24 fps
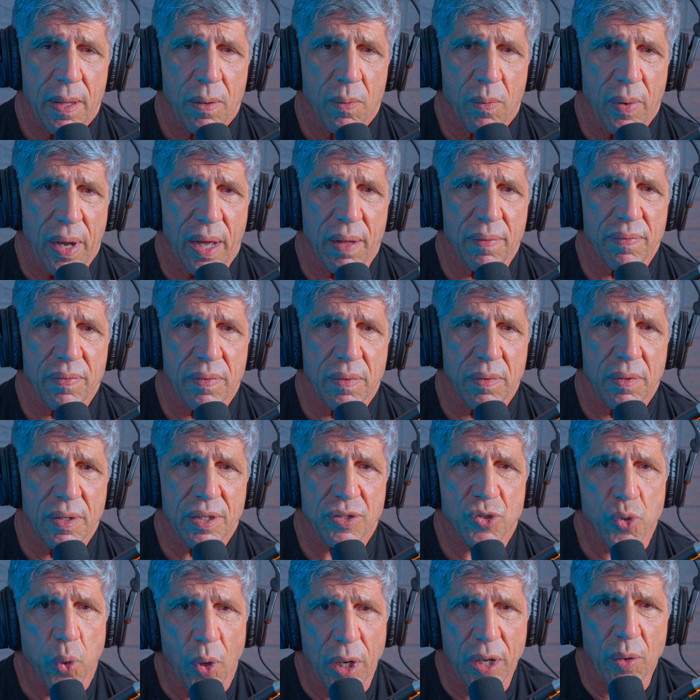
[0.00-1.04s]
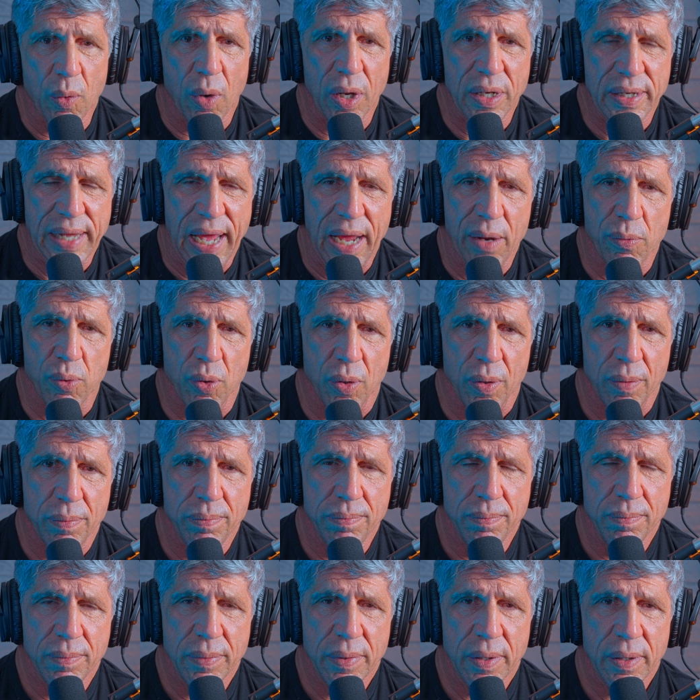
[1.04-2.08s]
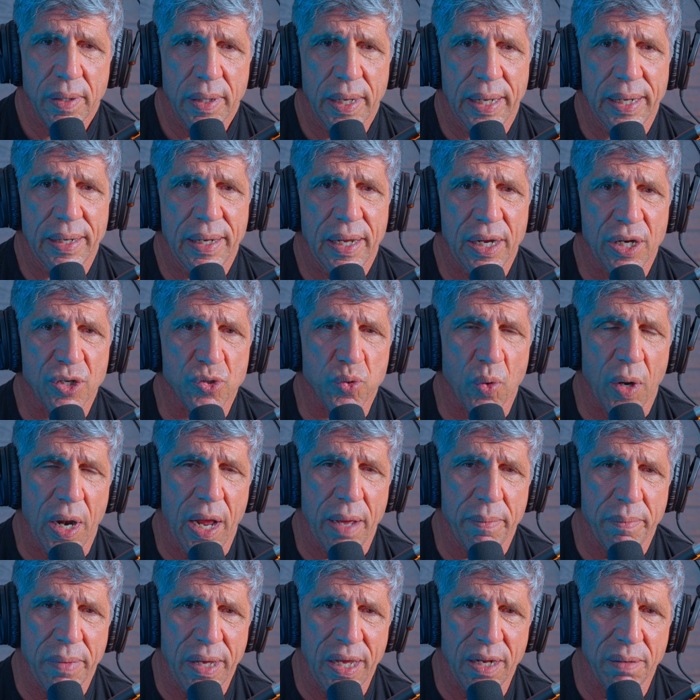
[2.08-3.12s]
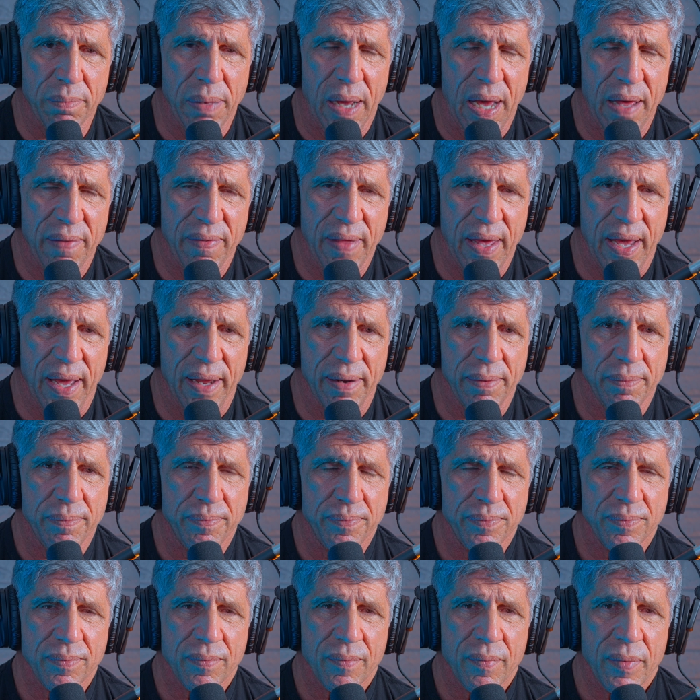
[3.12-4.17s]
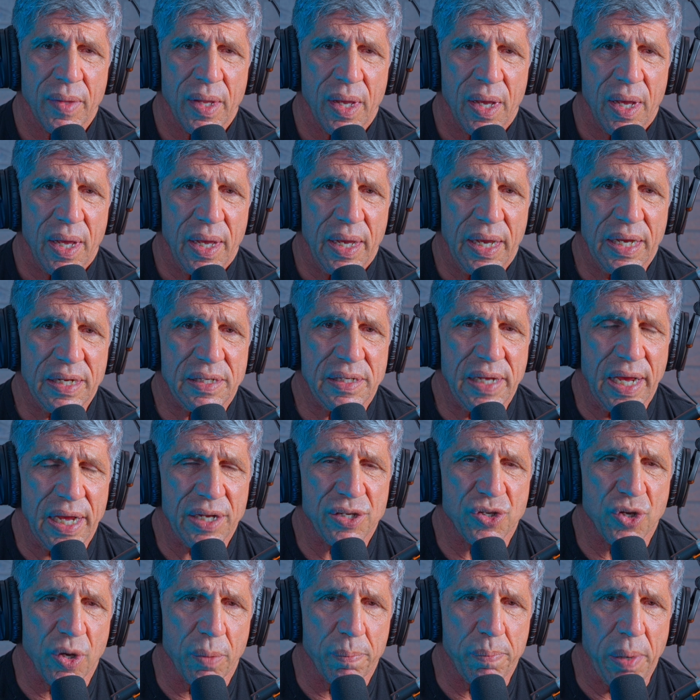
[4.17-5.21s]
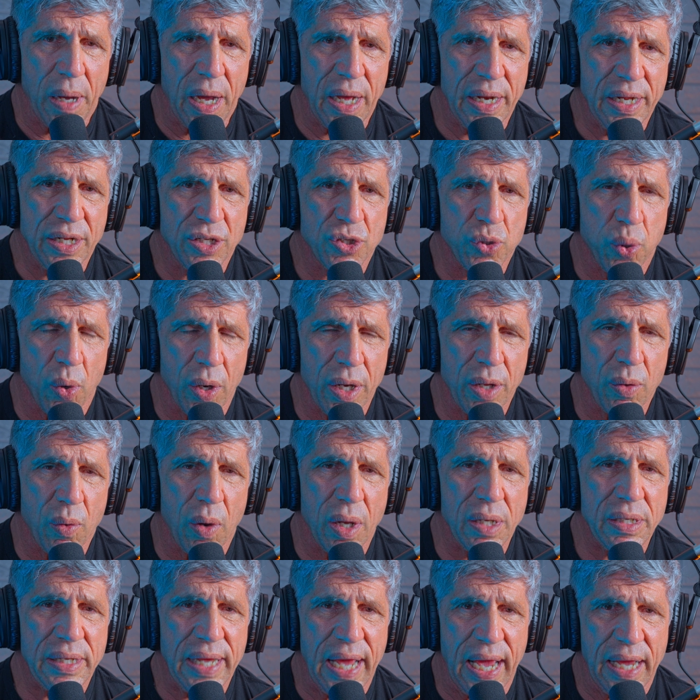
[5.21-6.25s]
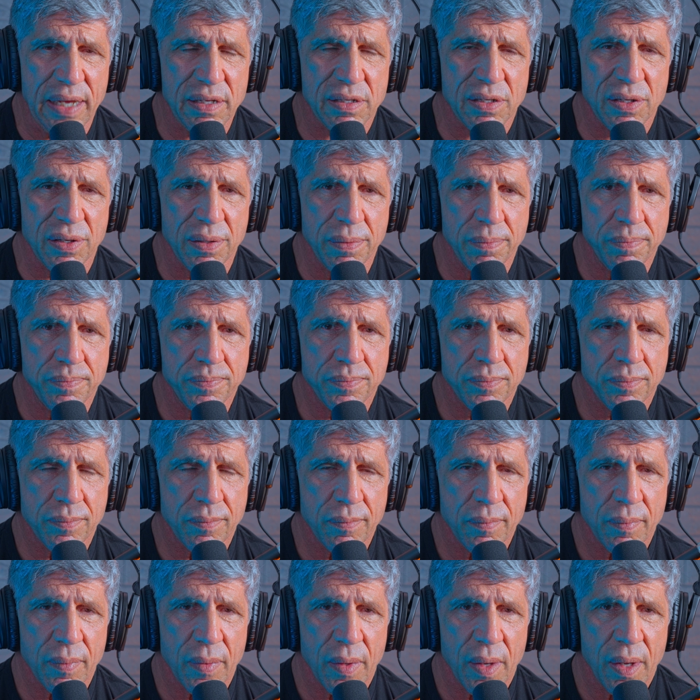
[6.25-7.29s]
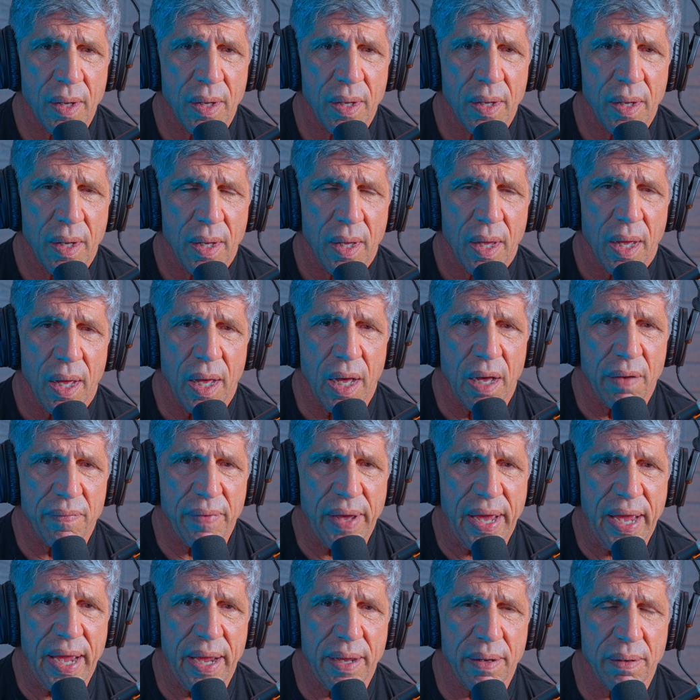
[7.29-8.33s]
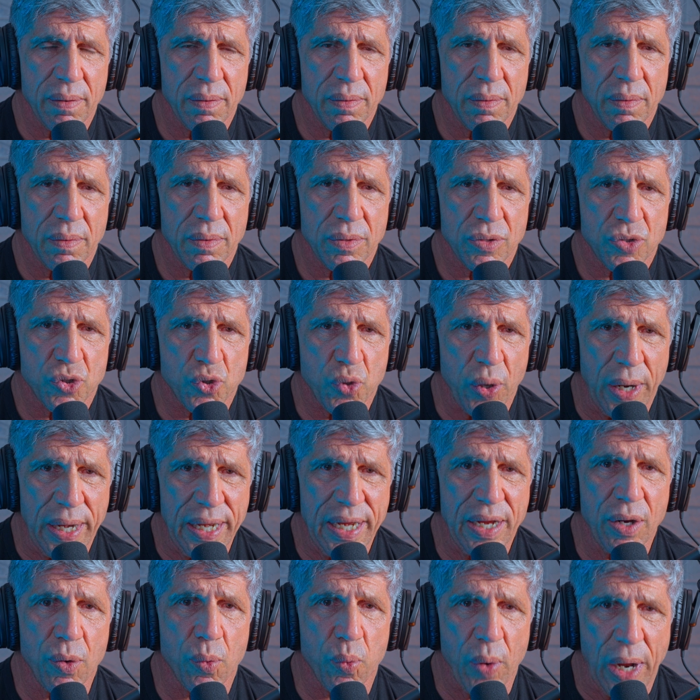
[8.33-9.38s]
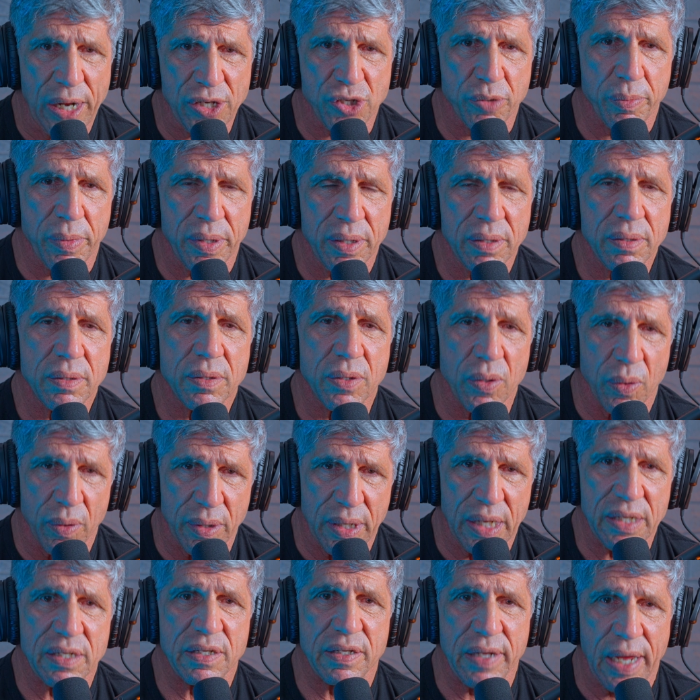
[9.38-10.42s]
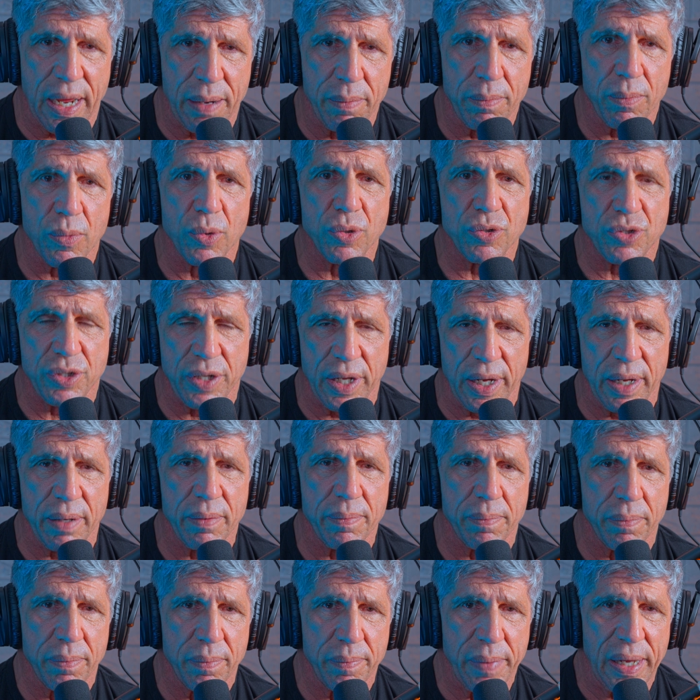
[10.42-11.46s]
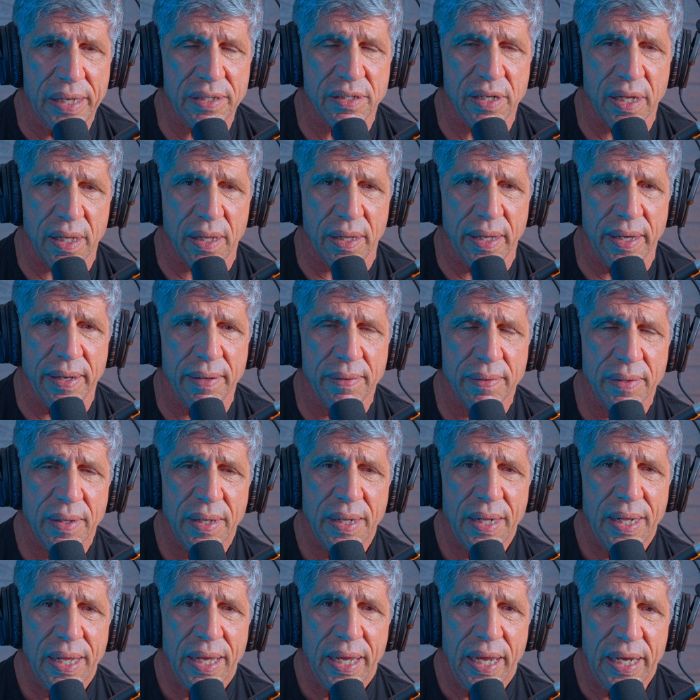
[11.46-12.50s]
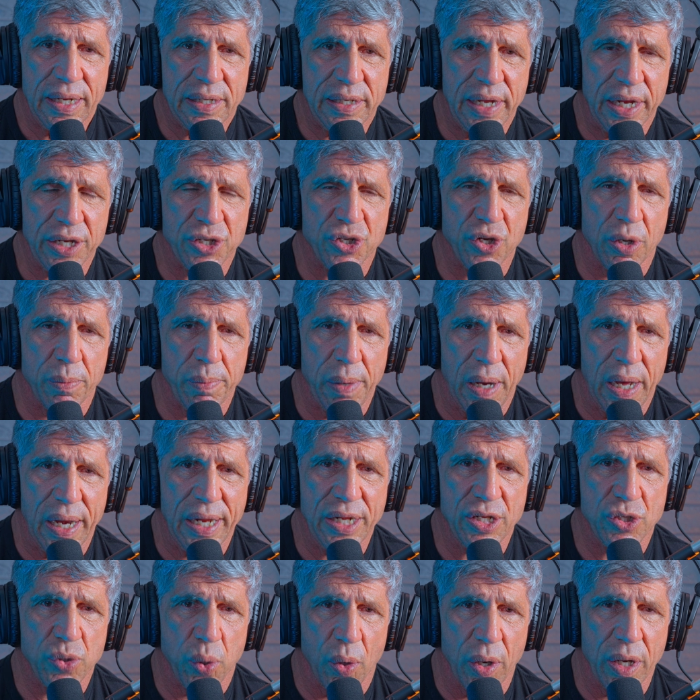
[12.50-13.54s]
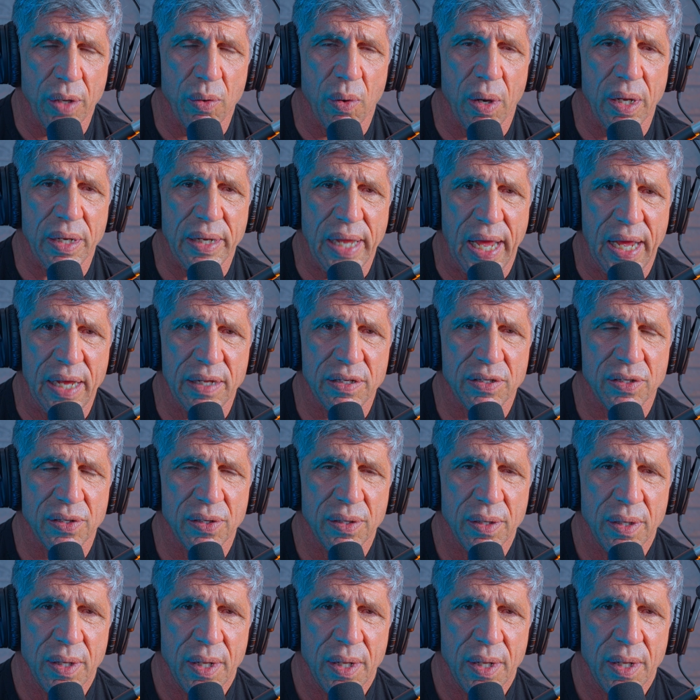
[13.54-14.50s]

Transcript: Well, 21-day rule. And here's what I mean by that. It takes your body 21 days of a training regimen, doing the same routine, basically. It takes your body 21 days